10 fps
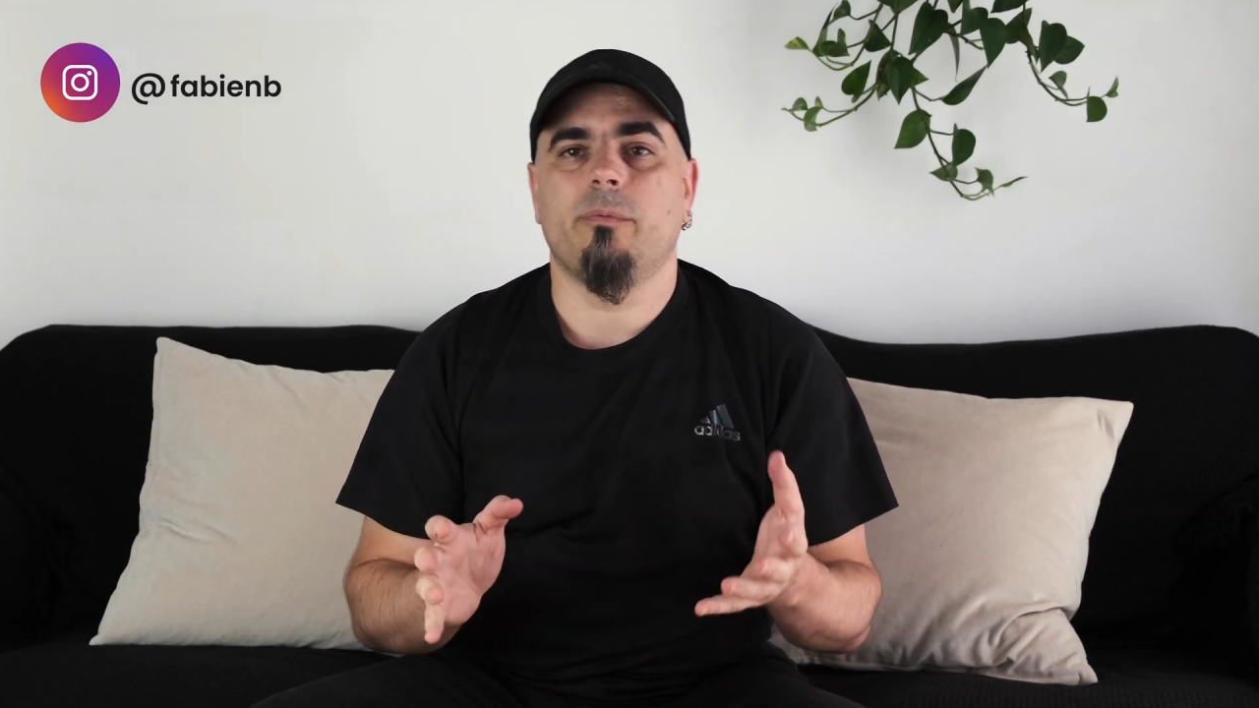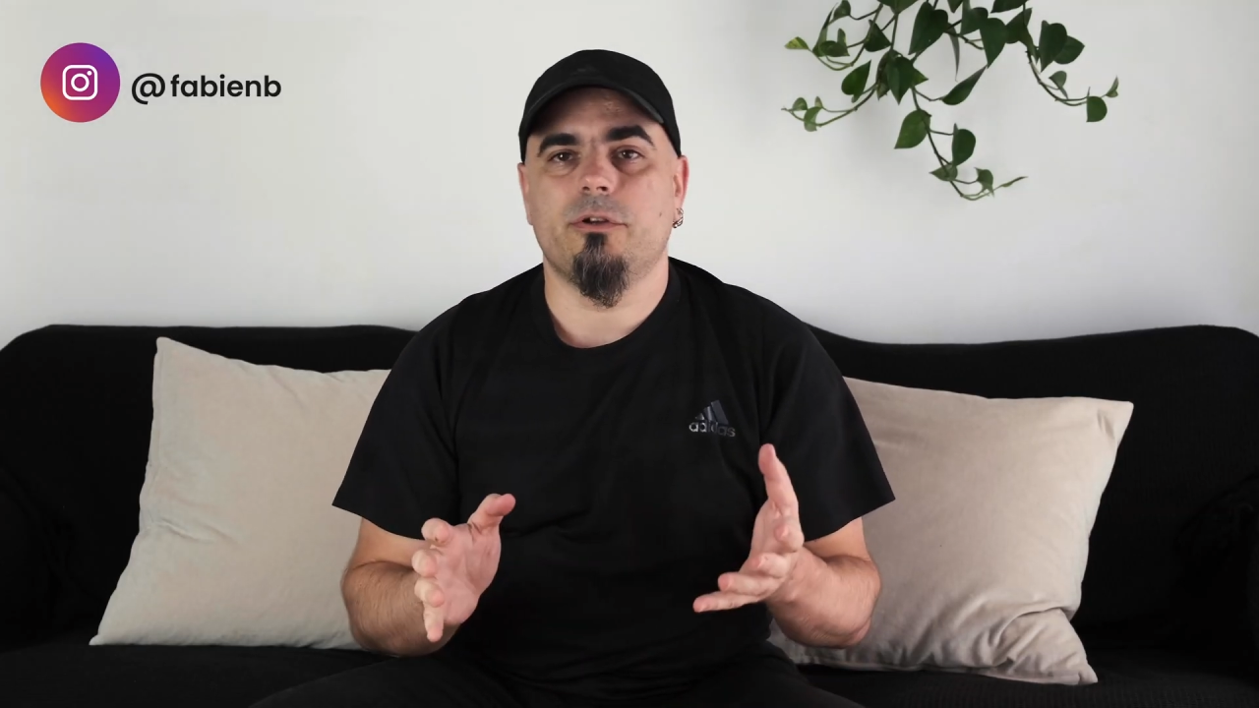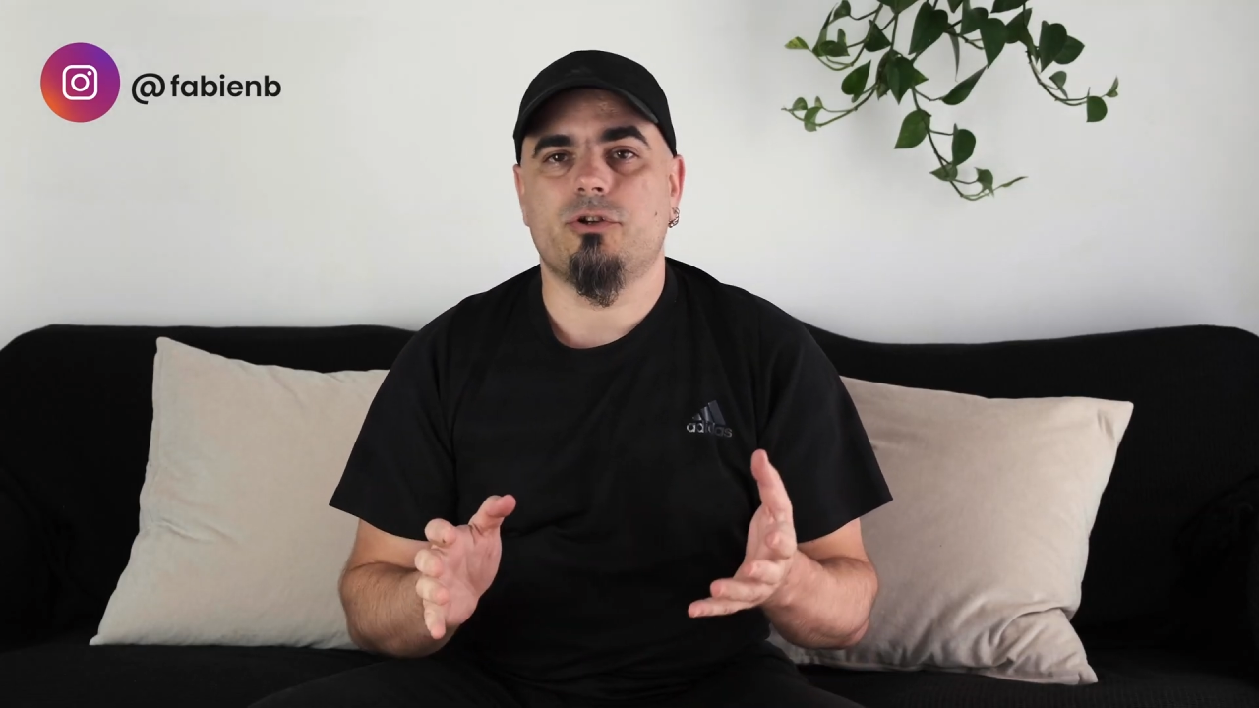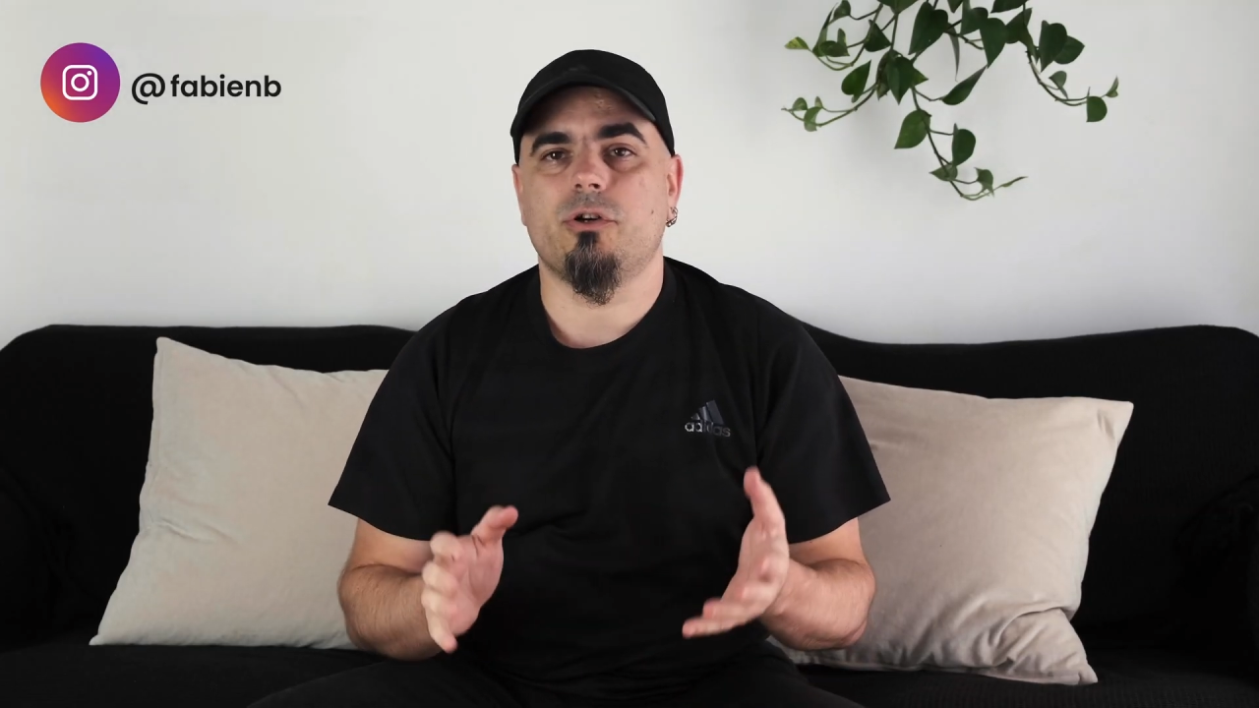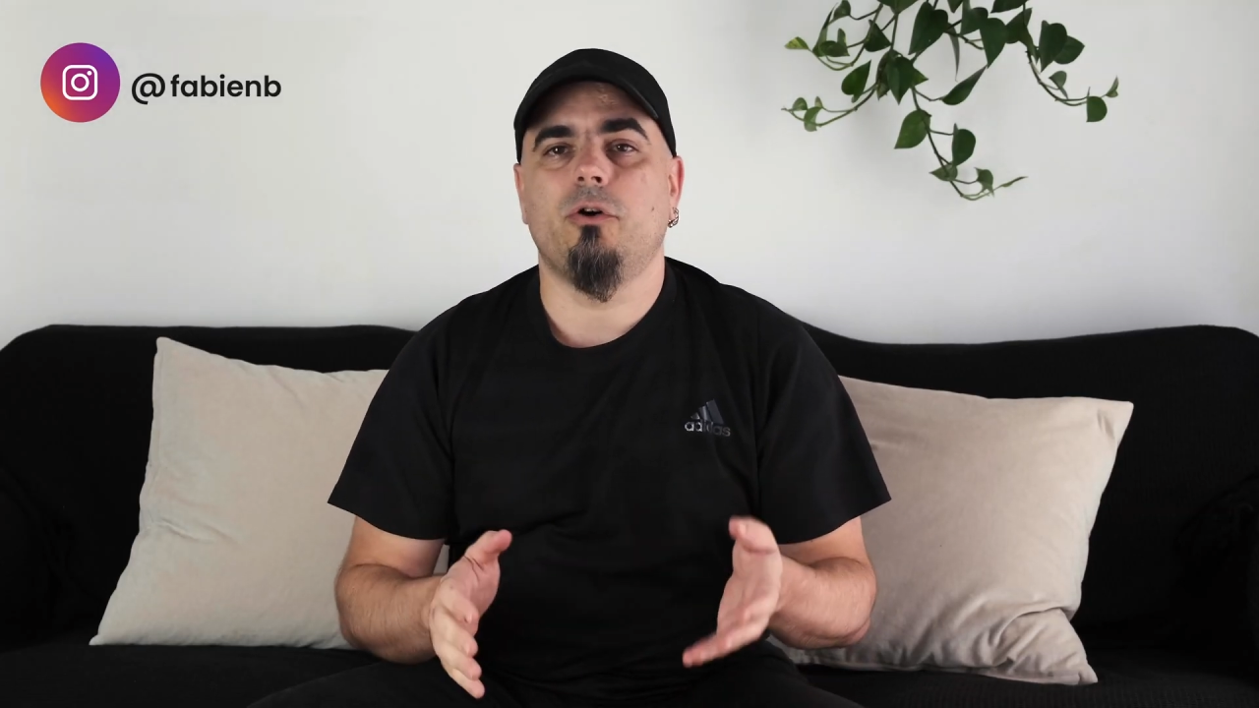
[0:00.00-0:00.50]

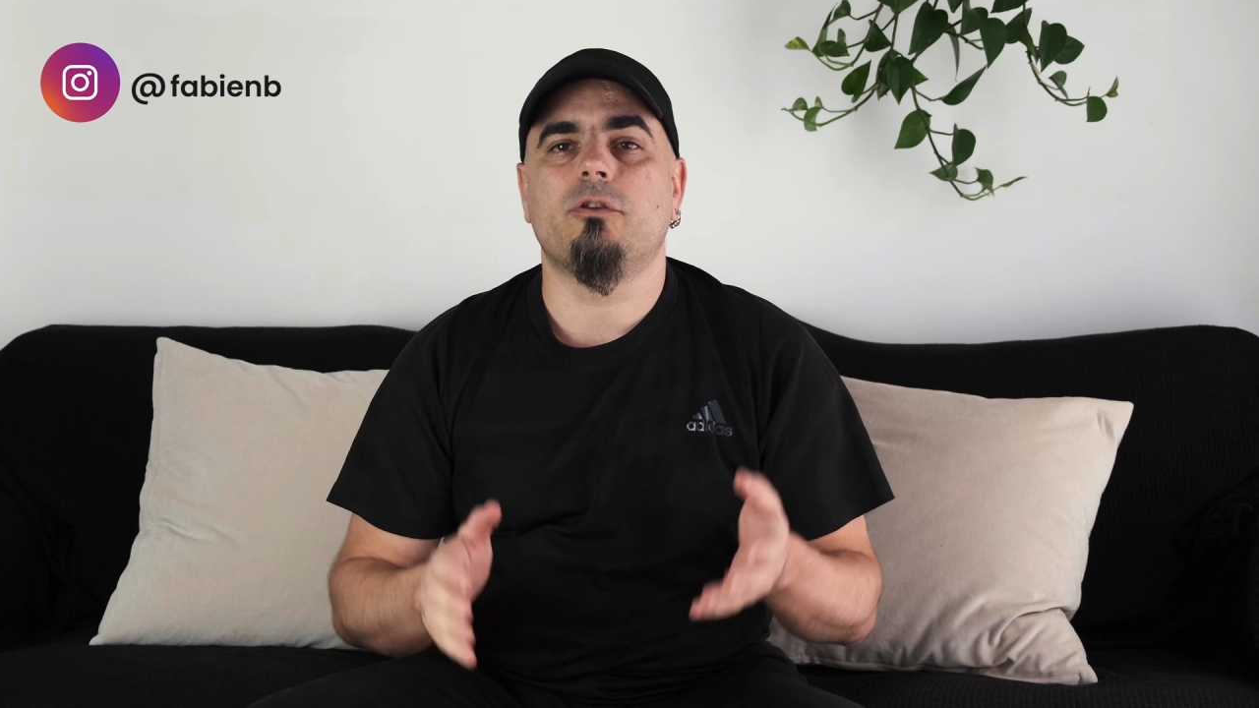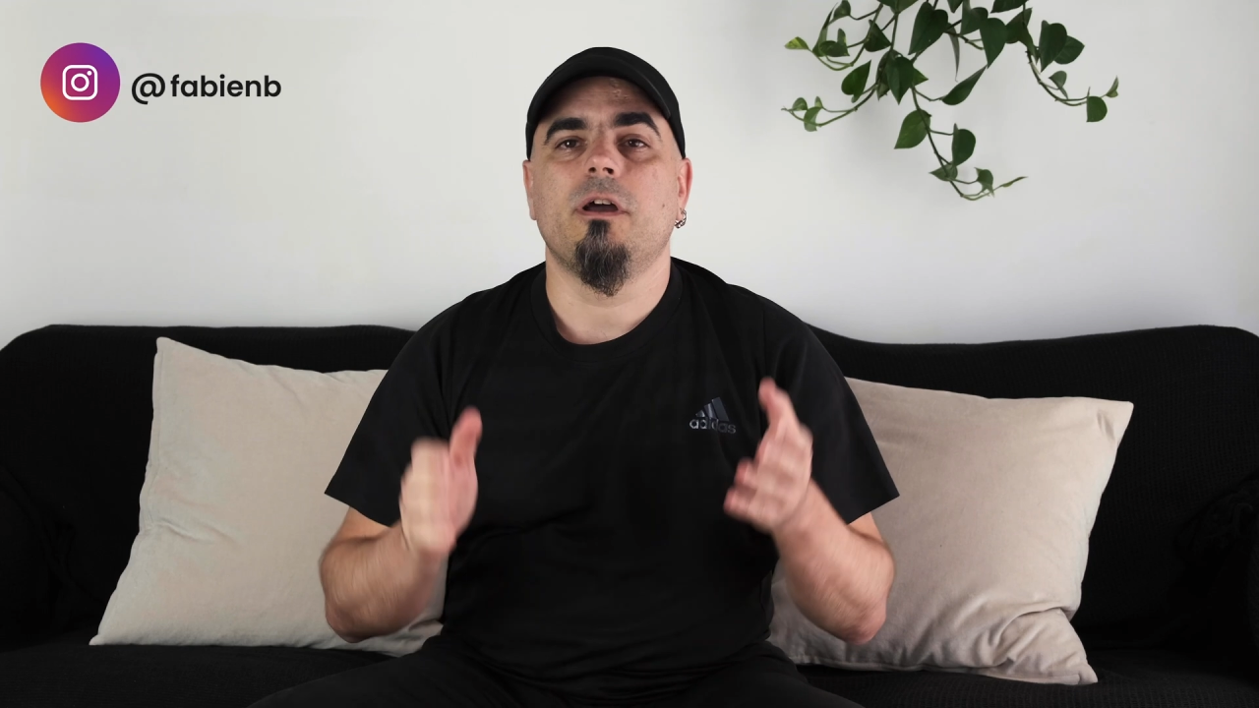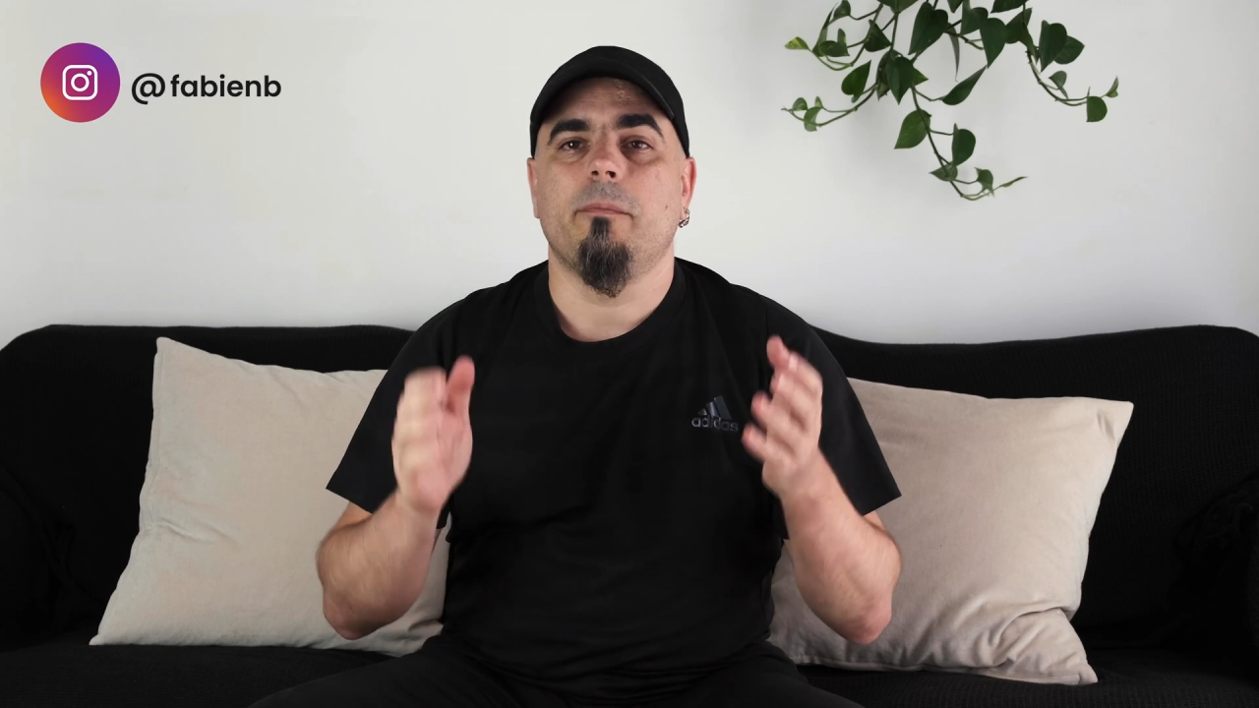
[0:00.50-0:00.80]
it short,